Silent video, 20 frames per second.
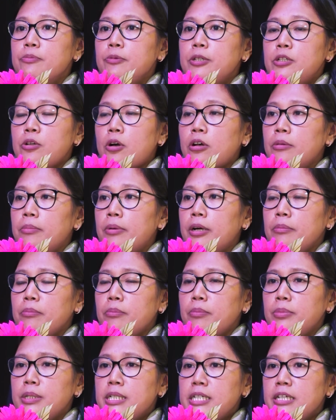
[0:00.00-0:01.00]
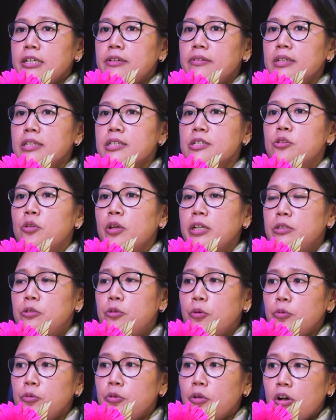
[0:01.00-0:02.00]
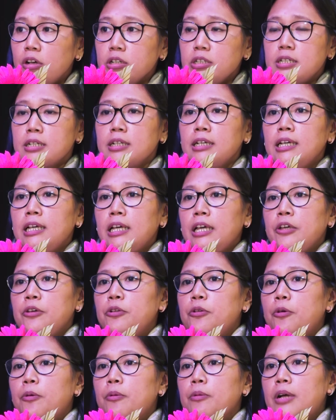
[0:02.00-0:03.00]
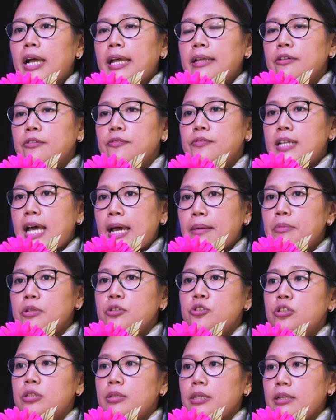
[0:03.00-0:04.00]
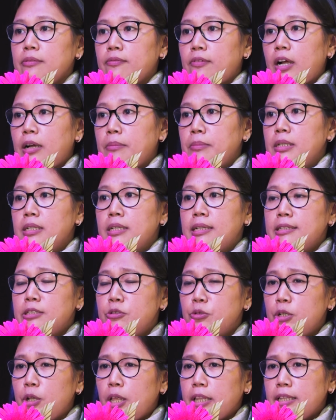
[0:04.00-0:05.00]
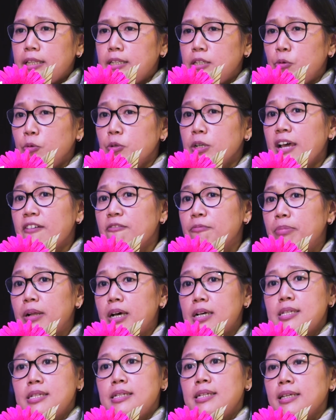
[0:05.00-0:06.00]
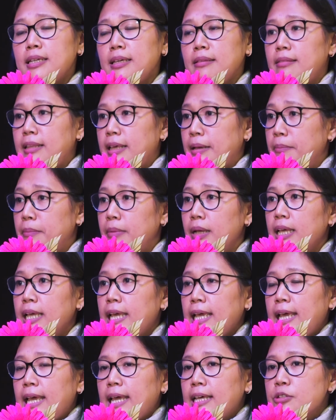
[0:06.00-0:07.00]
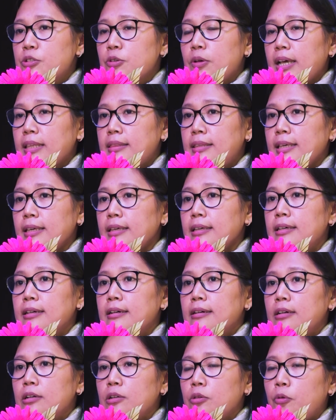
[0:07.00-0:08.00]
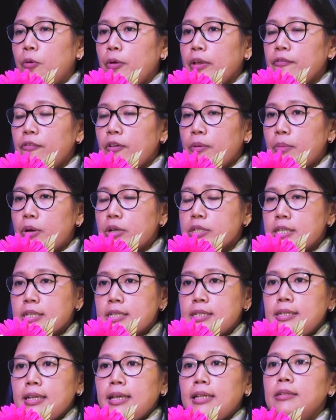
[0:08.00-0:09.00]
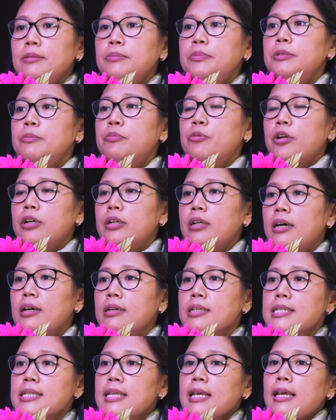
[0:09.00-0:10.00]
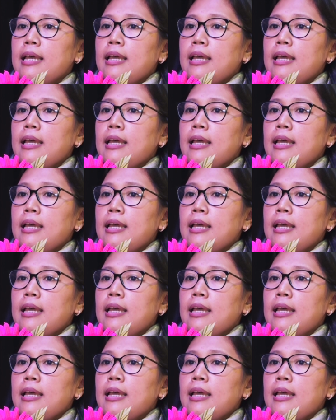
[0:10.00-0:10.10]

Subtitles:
we talk about materials that do not kind of damage the environment. They don't have plastic in them. So I think going for more sustainable products,